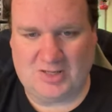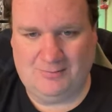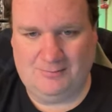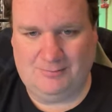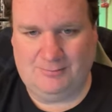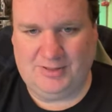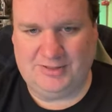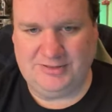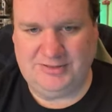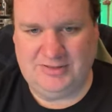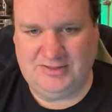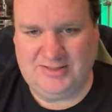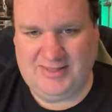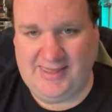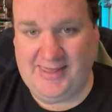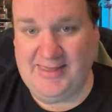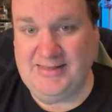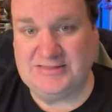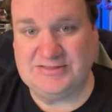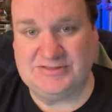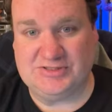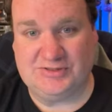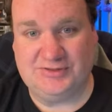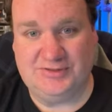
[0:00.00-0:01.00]
But you
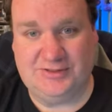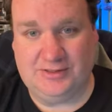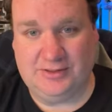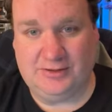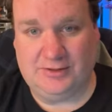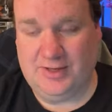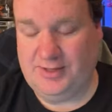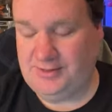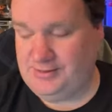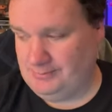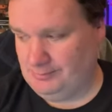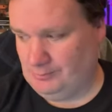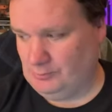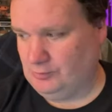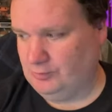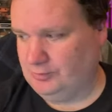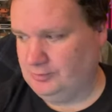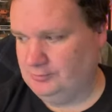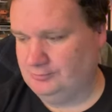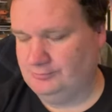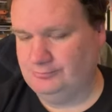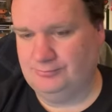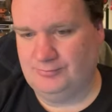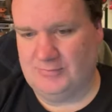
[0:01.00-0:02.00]
can't on here
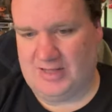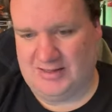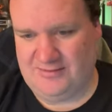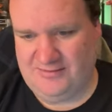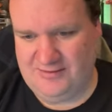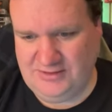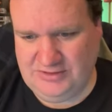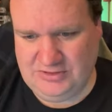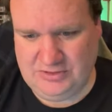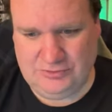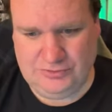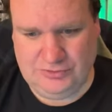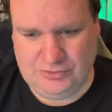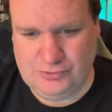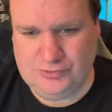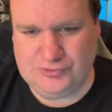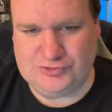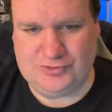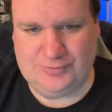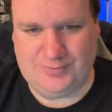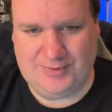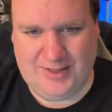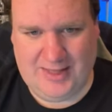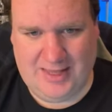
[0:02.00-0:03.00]
anymore. I think you used
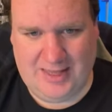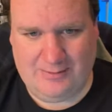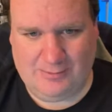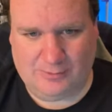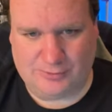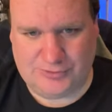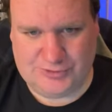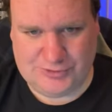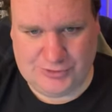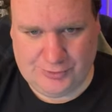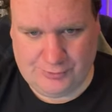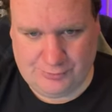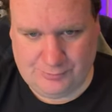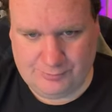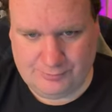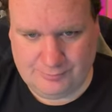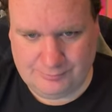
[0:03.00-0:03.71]
to be able to.